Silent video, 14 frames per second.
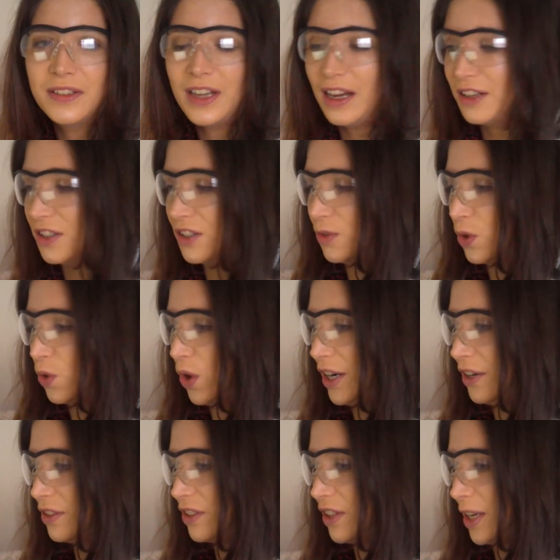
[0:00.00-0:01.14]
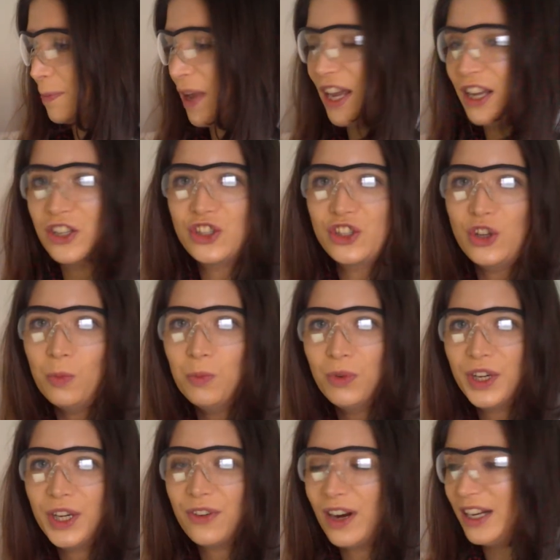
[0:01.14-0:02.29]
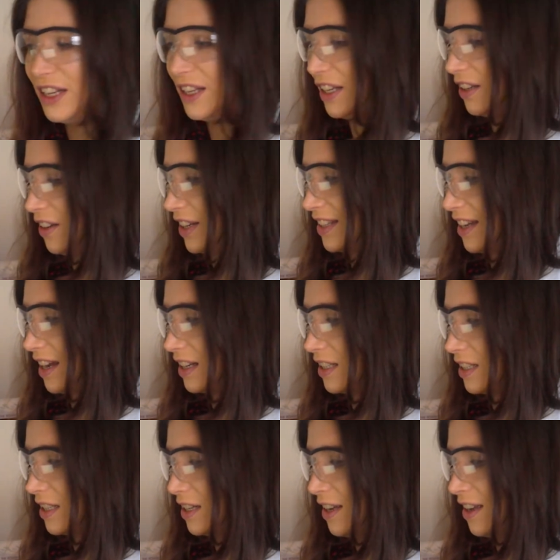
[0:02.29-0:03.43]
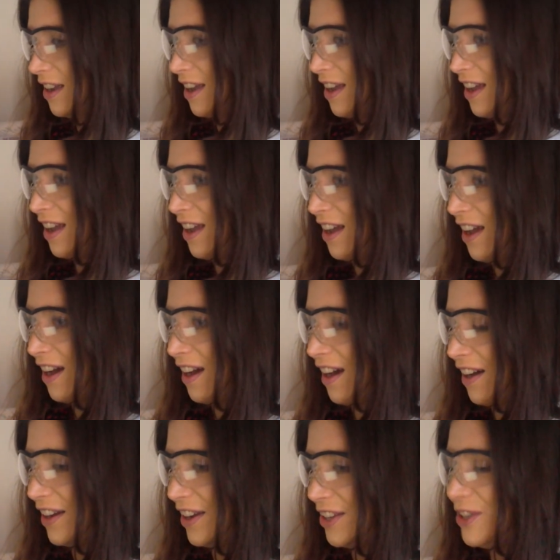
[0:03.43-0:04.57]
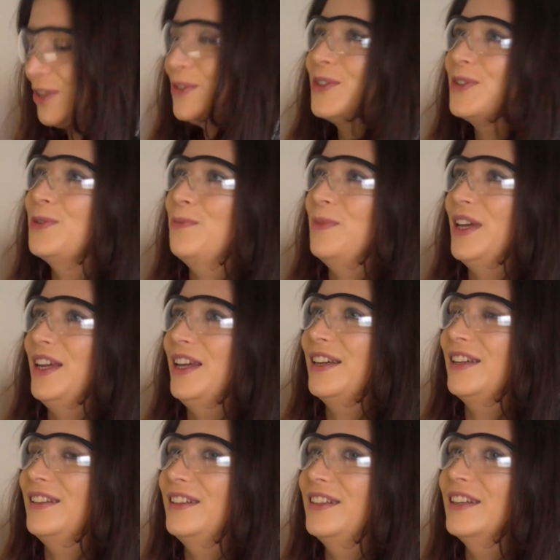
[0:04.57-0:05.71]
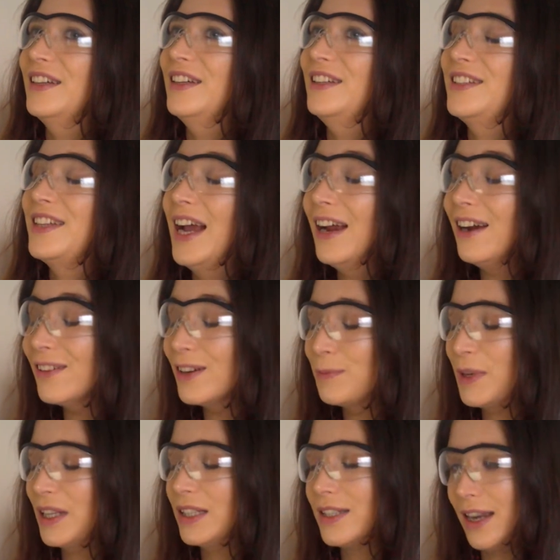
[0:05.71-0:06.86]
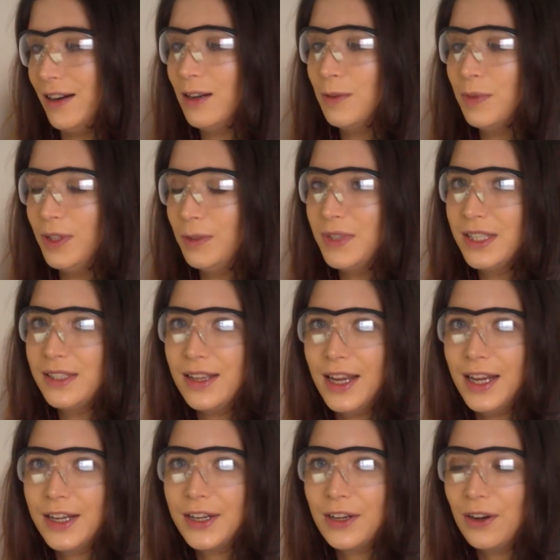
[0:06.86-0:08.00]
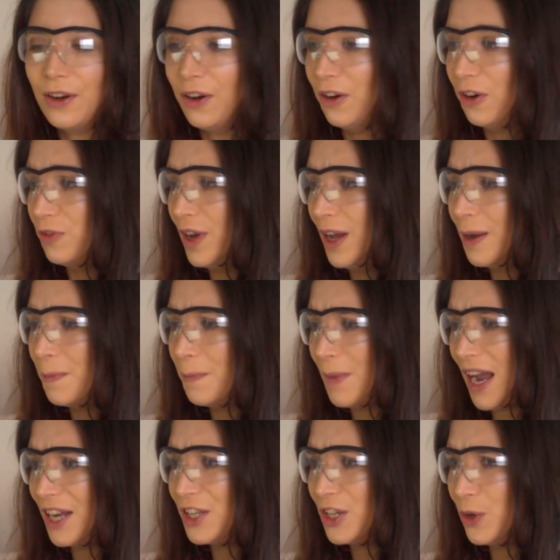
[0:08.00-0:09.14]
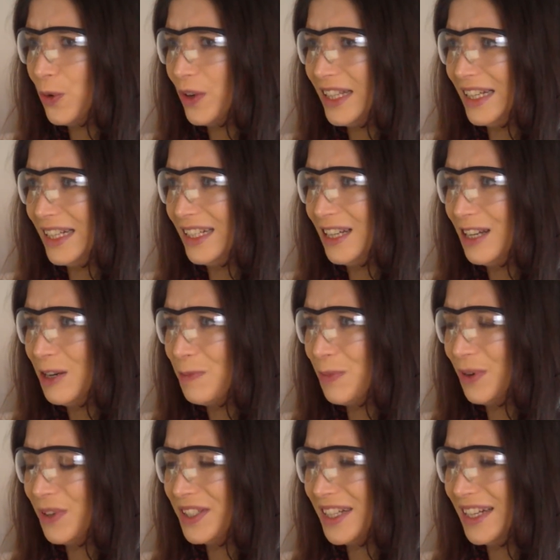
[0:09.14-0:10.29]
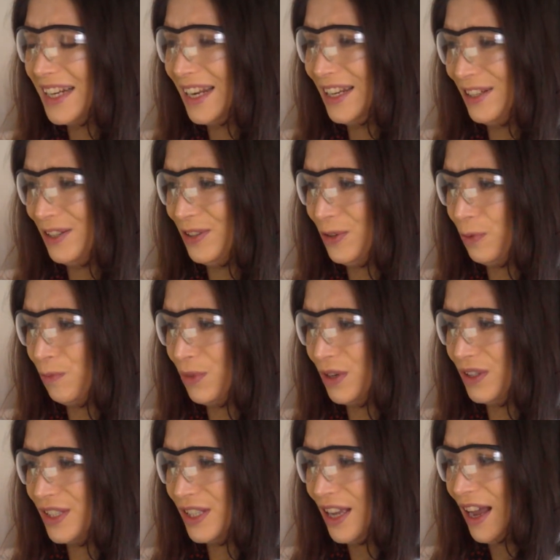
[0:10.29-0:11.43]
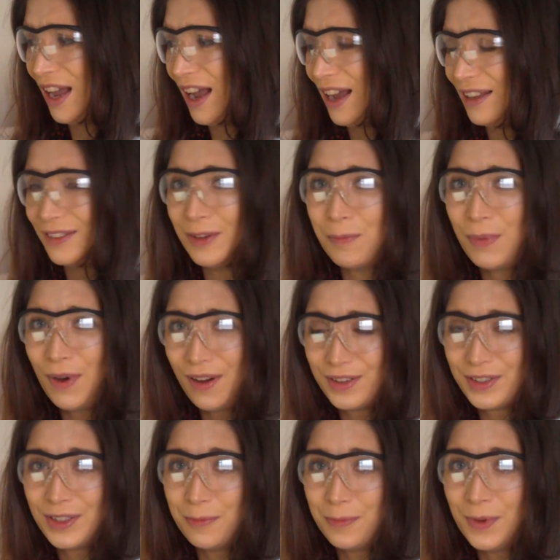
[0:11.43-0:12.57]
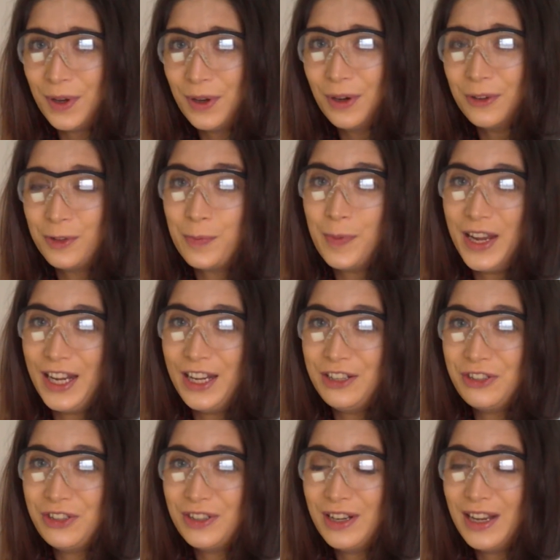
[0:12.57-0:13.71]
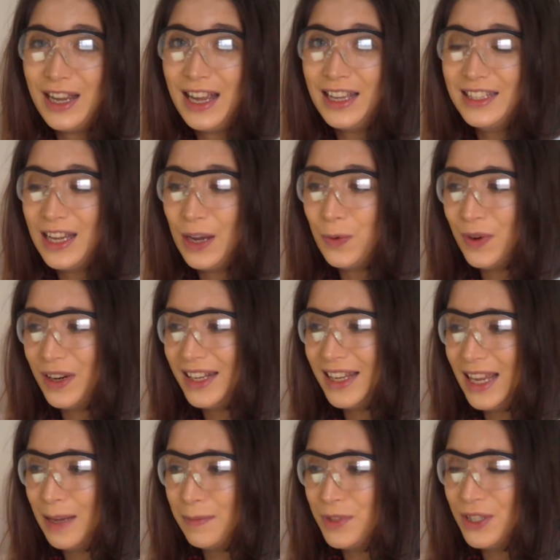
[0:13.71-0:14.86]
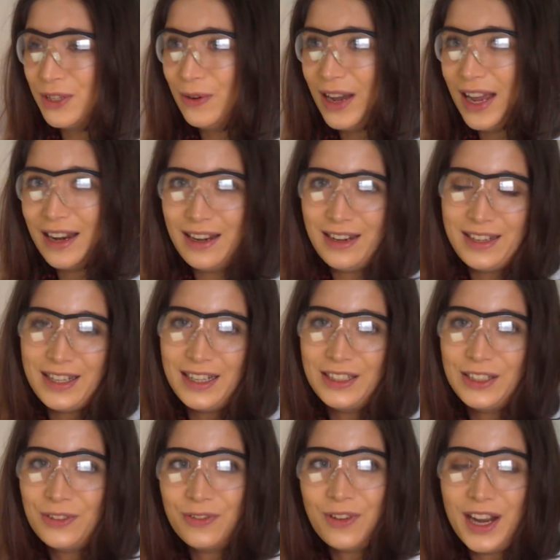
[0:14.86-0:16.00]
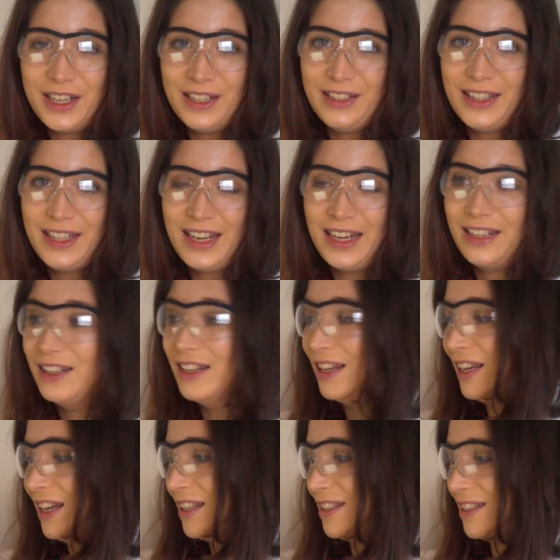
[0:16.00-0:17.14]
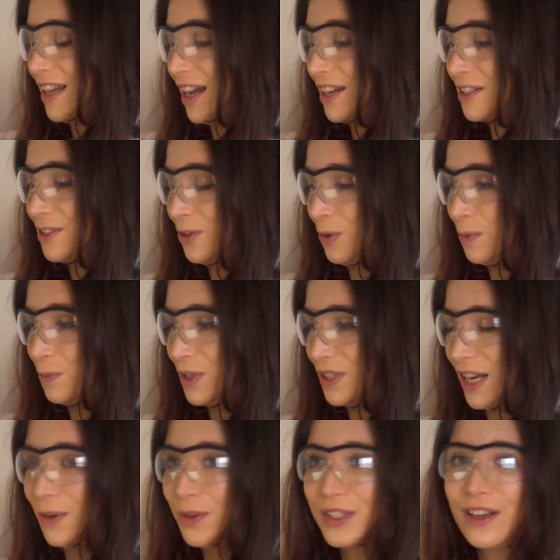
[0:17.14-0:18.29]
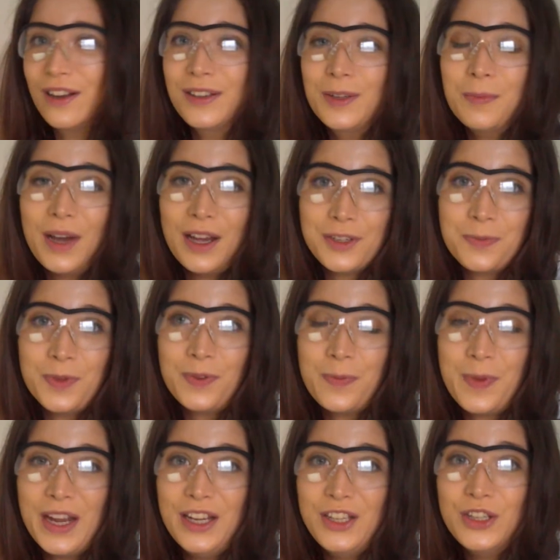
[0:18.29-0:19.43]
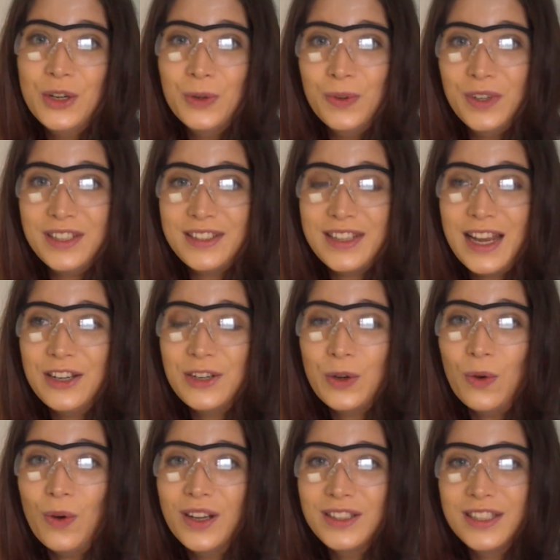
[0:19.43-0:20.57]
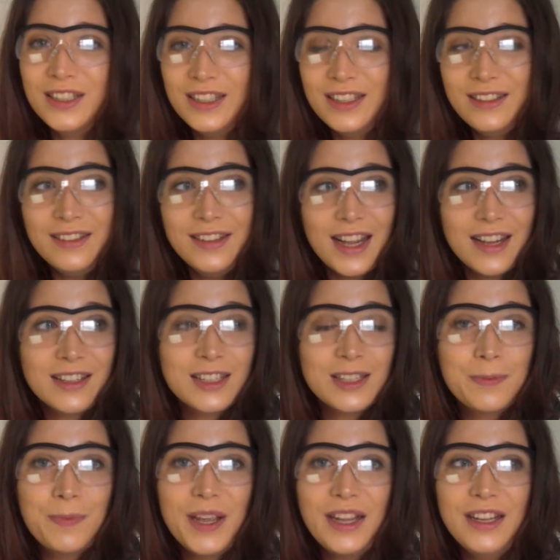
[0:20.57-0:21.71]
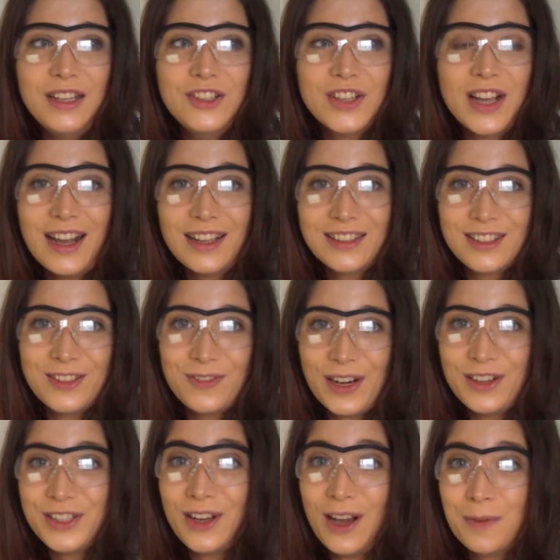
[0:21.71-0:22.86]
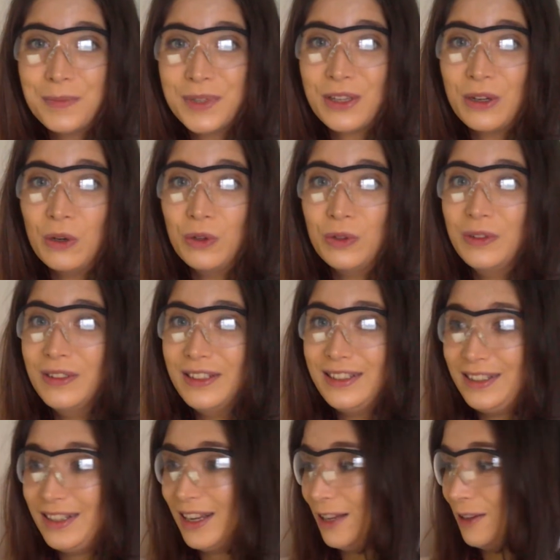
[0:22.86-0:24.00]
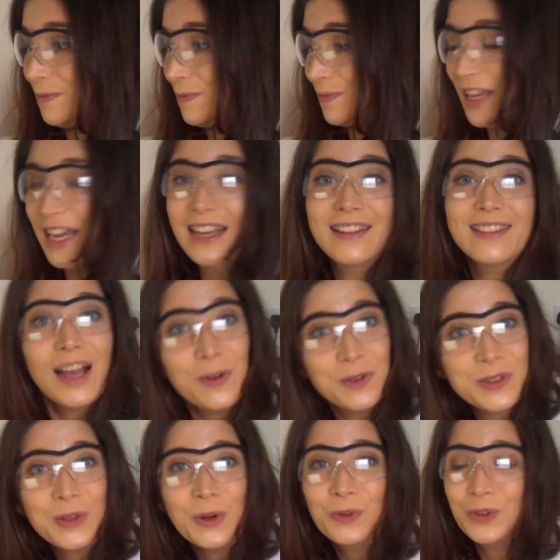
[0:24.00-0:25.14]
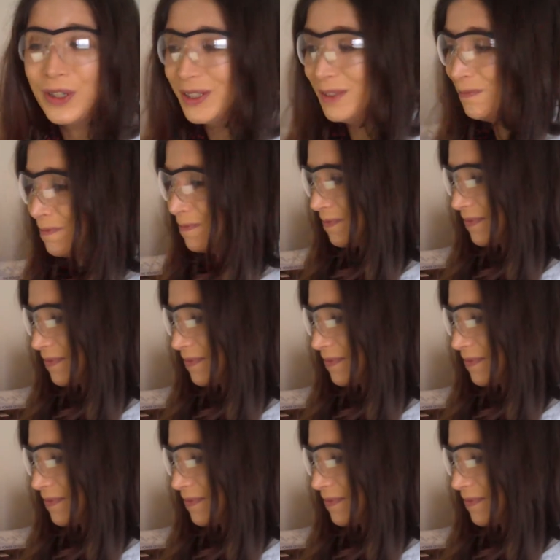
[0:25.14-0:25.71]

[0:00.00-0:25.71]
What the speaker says: that required like page numbering or anything like that. I used to make the terrible mistake of manually putting in the numbers at the bottom of the page, and then when it came to editing the final thing, that number that was on the bottom of the page would then go on to the next page at the very top. So yeah, that was no fun.